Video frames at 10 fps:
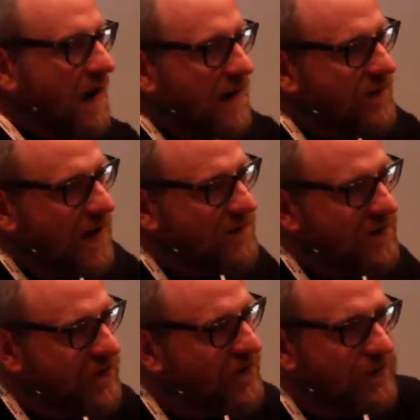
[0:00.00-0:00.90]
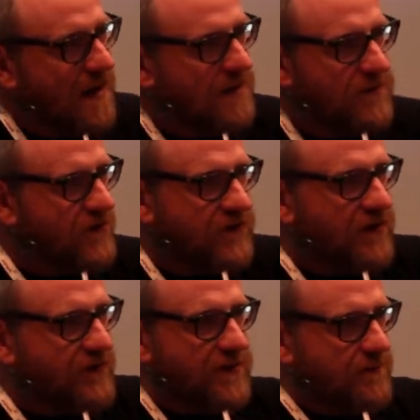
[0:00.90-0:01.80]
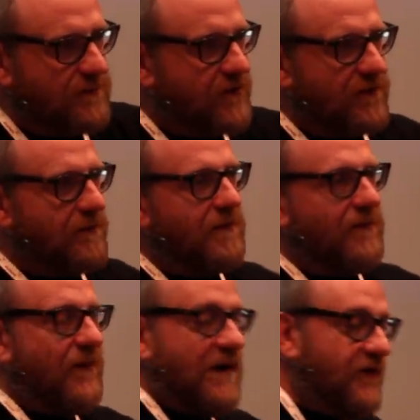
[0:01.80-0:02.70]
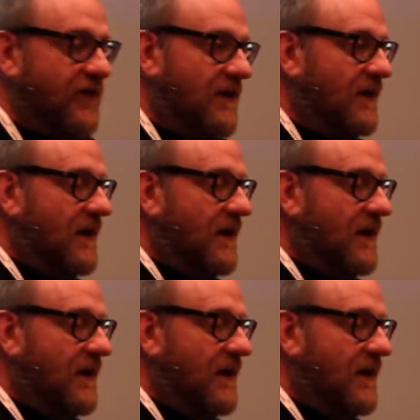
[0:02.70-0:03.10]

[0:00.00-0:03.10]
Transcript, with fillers: and then surround systems and all of this,